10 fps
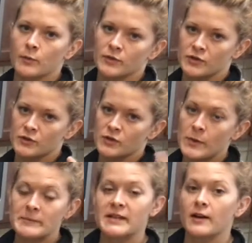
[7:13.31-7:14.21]
We'll do
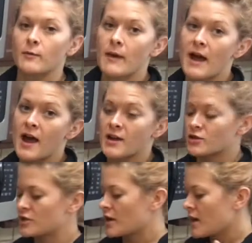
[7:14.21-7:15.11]
sweet potato
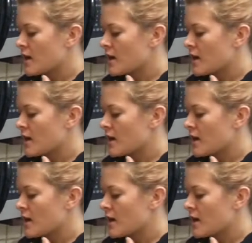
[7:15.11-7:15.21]
mash,